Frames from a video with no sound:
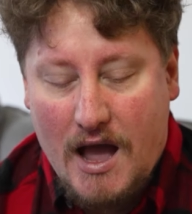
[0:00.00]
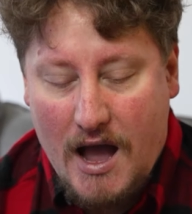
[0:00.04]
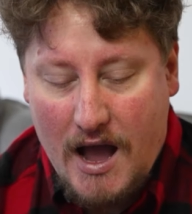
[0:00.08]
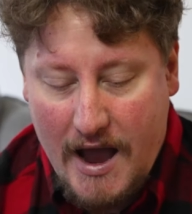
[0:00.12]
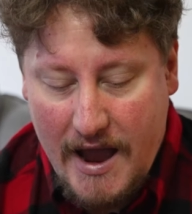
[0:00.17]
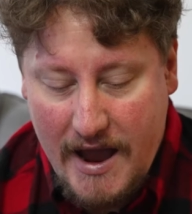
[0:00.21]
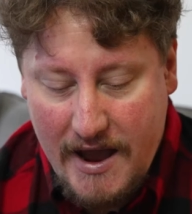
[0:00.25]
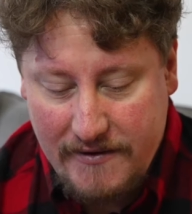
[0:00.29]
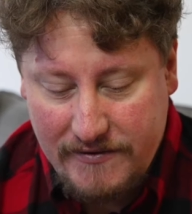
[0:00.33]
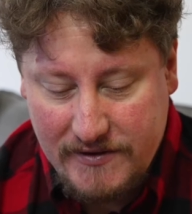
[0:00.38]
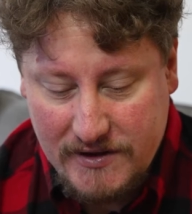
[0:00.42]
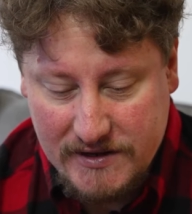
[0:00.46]
I
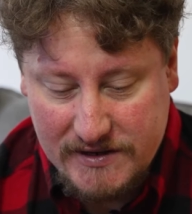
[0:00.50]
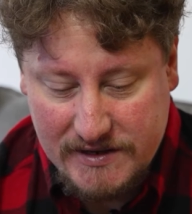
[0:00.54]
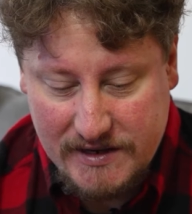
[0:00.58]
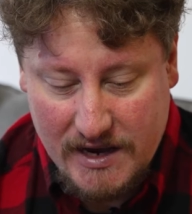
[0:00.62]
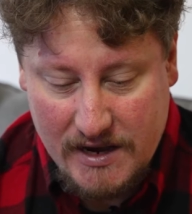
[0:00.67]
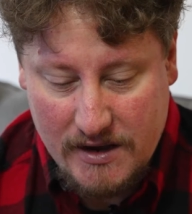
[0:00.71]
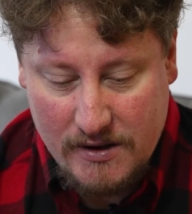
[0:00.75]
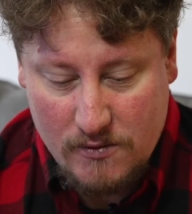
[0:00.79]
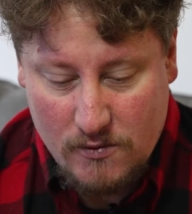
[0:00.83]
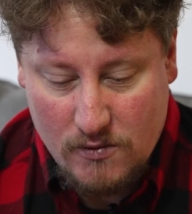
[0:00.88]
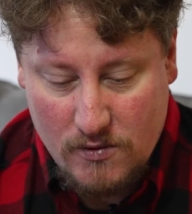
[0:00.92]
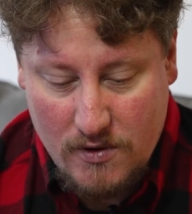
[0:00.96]
have to
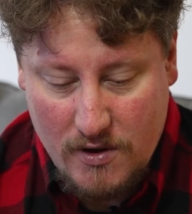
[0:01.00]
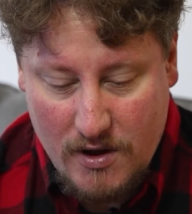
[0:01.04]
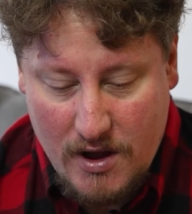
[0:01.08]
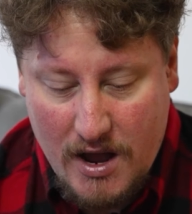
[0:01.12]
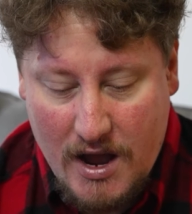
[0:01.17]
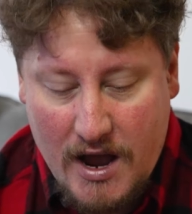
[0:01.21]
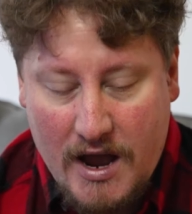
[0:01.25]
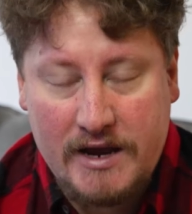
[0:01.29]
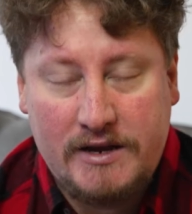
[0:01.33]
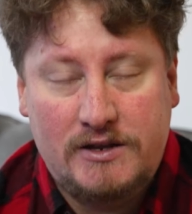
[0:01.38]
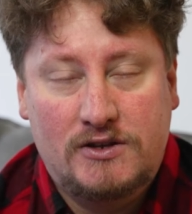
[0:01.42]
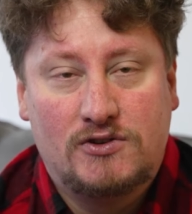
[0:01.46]
say,
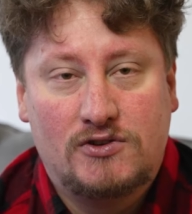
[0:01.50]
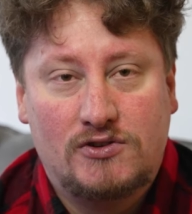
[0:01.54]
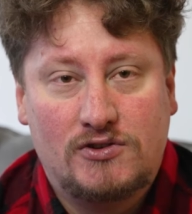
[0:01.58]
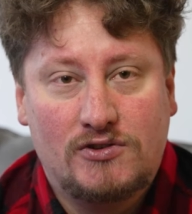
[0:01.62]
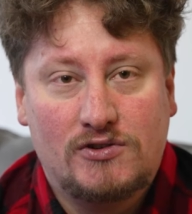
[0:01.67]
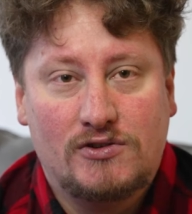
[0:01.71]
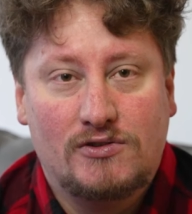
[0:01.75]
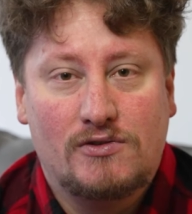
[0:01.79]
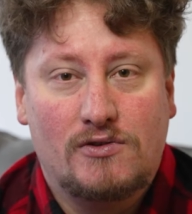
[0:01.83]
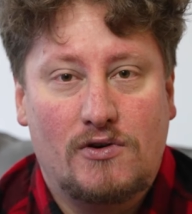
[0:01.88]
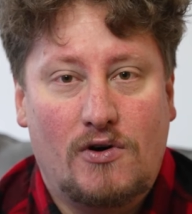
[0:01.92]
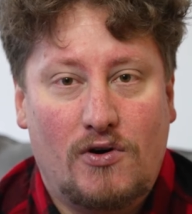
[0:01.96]
I
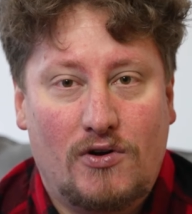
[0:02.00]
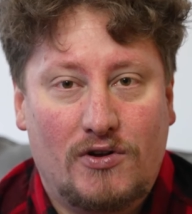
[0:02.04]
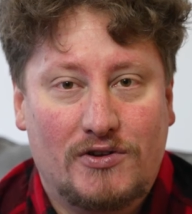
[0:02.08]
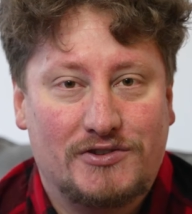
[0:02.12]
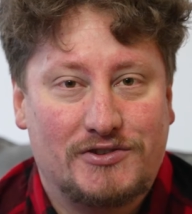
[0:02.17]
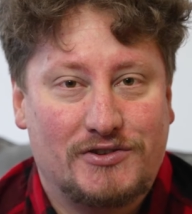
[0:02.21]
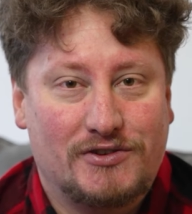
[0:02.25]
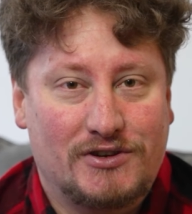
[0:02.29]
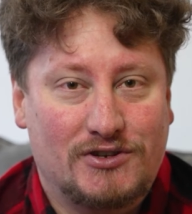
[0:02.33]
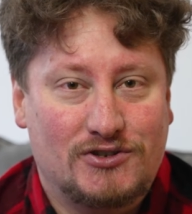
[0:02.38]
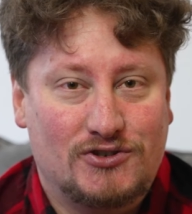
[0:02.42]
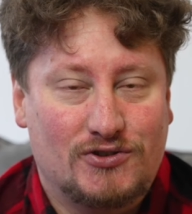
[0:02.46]
do
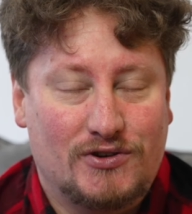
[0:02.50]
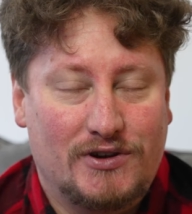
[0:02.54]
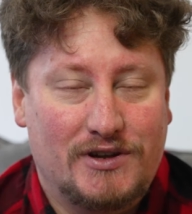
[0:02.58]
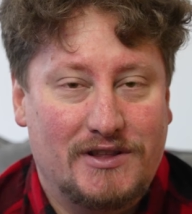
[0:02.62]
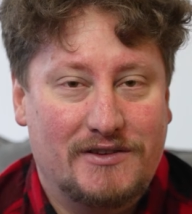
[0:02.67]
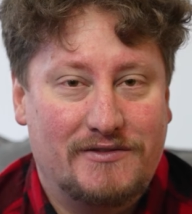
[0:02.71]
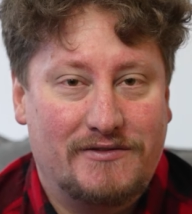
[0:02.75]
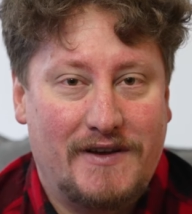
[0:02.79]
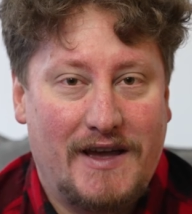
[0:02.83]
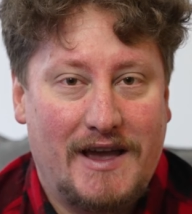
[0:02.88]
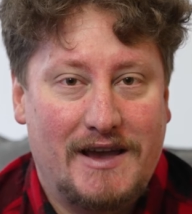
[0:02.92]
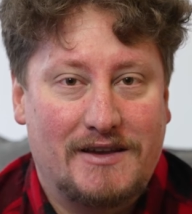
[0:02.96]
also enjoy the
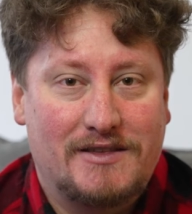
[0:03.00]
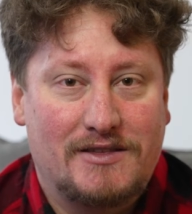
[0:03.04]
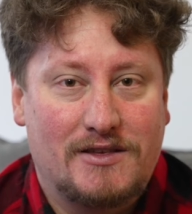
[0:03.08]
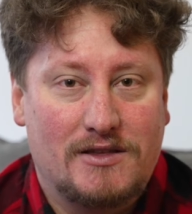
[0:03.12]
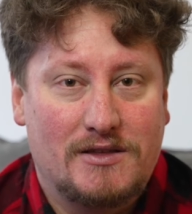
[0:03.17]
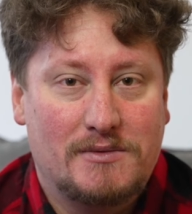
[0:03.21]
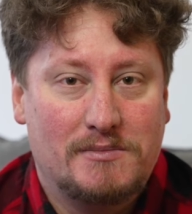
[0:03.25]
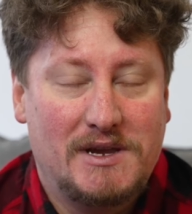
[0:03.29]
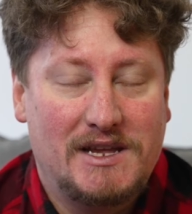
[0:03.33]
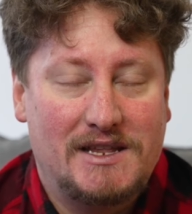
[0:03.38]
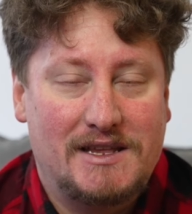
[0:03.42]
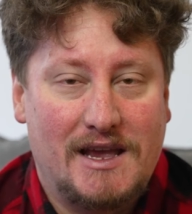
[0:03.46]
fact that the
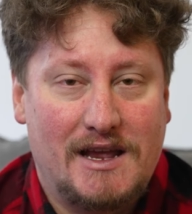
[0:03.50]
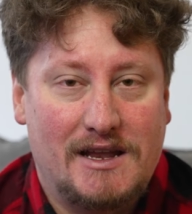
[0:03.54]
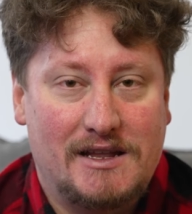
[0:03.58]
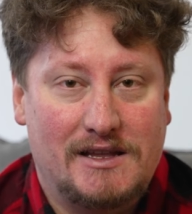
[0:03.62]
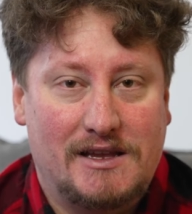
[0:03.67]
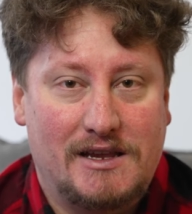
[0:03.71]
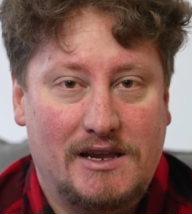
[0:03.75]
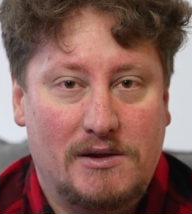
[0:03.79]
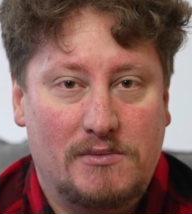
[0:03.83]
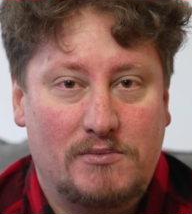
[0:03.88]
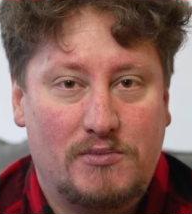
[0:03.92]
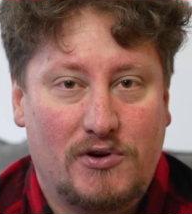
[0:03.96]
Mi
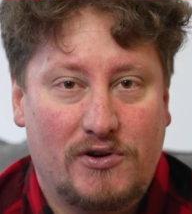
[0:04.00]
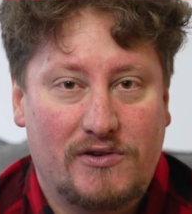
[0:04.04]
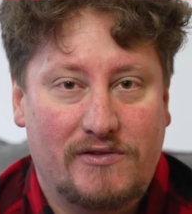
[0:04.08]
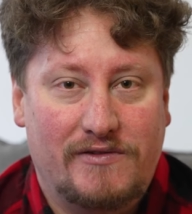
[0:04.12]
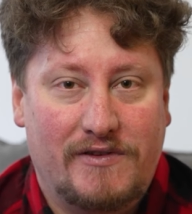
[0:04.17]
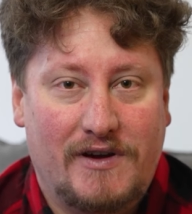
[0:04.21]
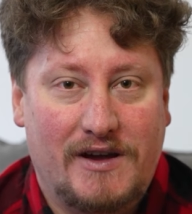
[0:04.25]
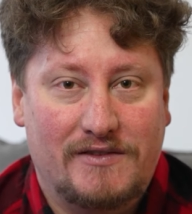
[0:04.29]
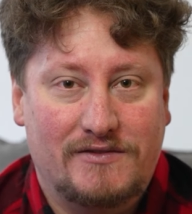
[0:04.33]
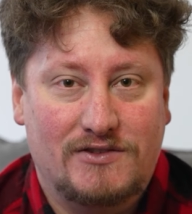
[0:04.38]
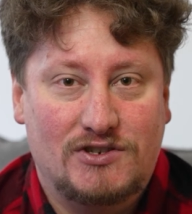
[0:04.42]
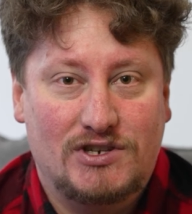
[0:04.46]
10T Pro
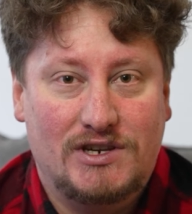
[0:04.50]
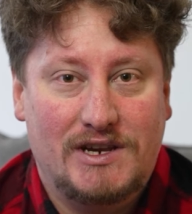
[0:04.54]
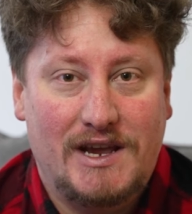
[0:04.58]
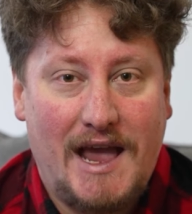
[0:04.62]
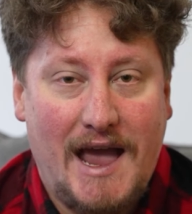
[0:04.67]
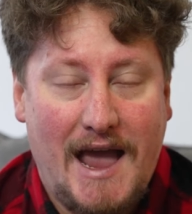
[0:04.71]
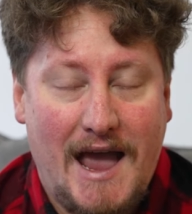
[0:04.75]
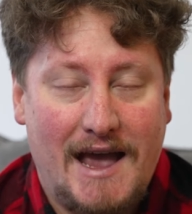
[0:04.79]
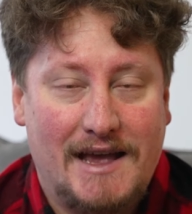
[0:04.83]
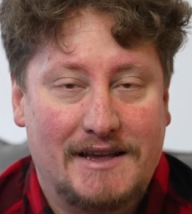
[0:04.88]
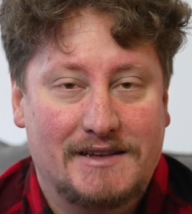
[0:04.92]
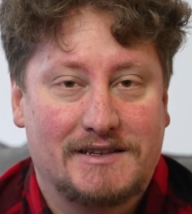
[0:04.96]
5G
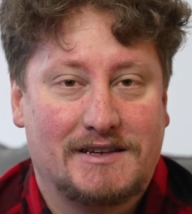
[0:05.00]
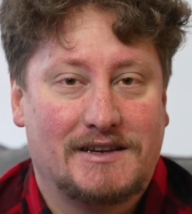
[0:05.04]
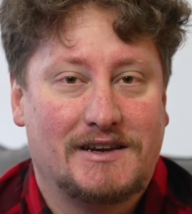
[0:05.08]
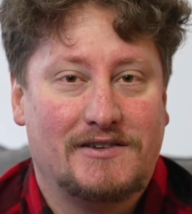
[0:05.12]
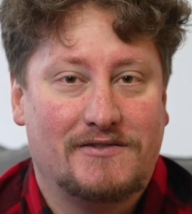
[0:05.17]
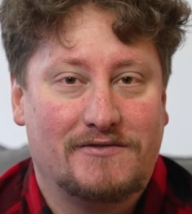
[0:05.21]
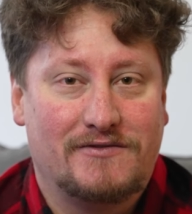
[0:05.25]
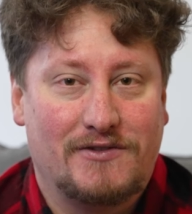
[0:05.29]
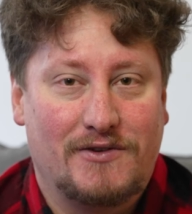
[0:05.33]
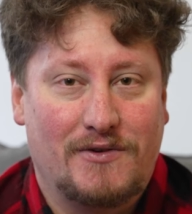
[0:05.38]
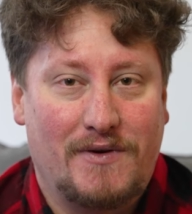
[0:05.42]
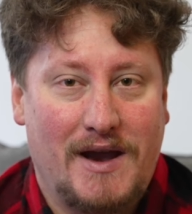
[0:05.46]
has an
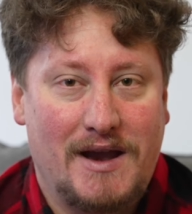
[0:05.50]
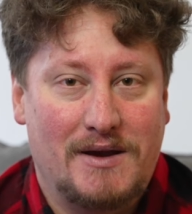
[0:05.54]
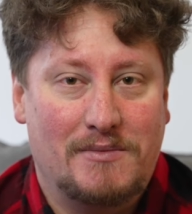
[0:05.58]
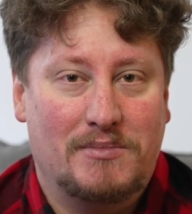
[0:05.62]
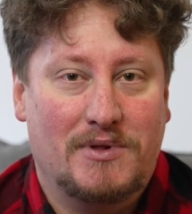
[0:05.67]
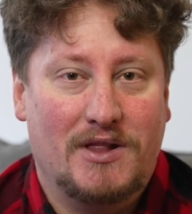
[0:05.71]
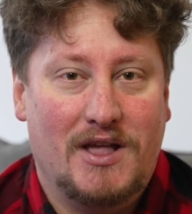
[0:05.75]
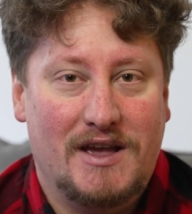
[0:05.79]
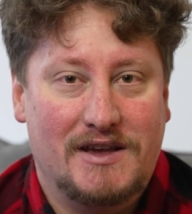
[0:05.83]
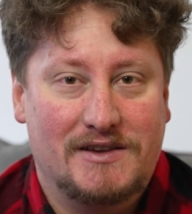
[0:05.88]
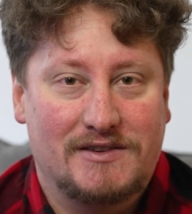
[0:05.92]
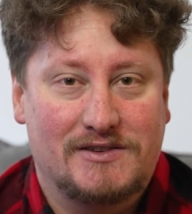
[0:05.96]
infrared
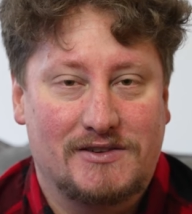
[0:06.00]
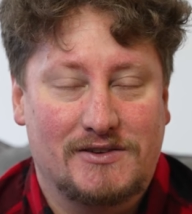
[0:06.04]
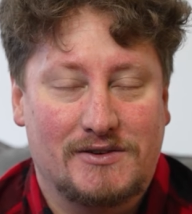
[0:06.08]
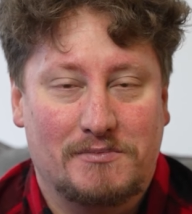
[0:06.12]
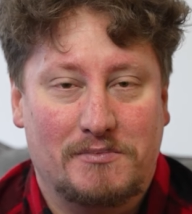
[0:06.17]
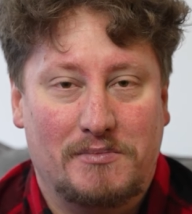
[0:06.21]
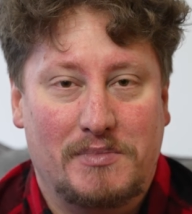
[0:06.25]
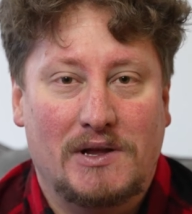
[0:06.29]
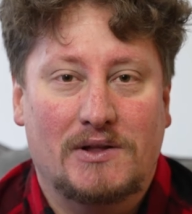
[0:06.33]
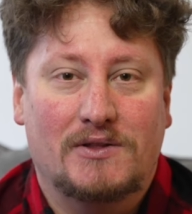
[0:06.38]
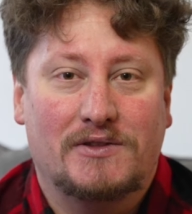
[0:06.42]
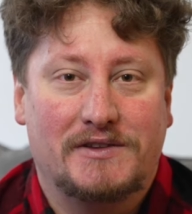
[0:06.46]
blaster
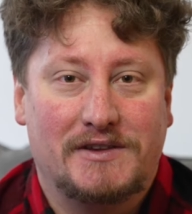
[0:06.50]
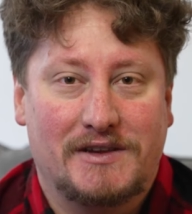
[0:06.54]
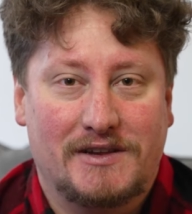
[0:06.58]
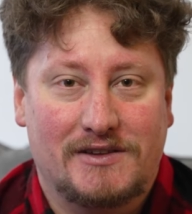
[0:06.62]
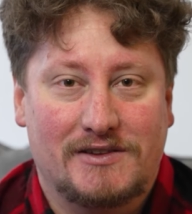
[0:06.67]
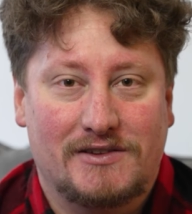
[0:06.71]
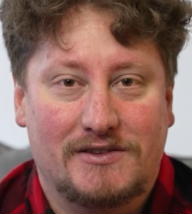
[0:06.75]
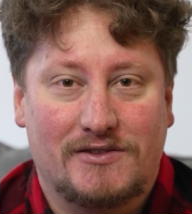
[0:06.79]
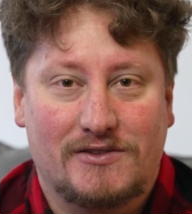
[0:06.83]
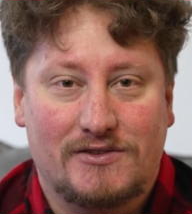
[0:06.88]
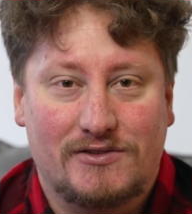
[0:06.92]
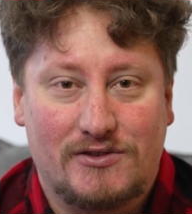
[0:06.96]
built
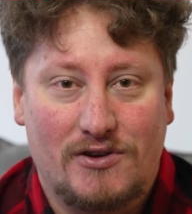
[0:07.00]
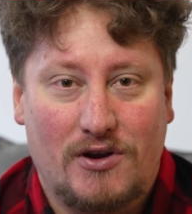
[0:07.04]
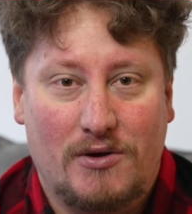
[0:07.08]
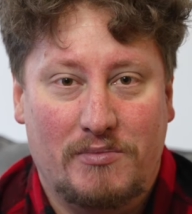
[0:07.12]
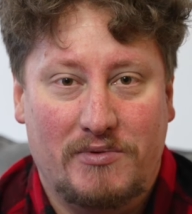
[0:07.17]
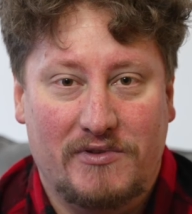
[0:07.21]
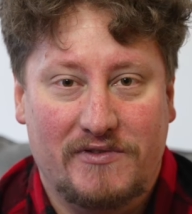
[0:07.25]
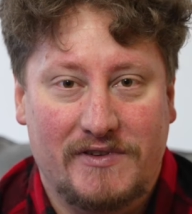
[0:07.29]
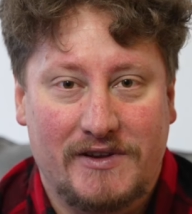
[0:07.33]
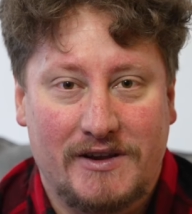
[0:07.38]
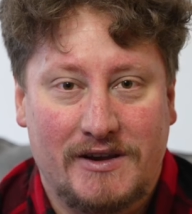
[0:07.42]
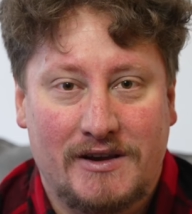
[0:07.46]
into the top
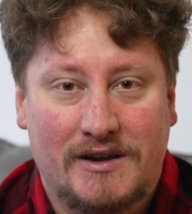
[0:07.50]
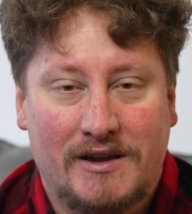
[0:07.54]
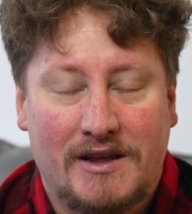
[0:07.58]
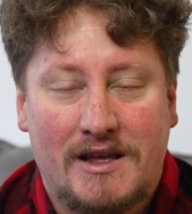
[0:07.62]
of it.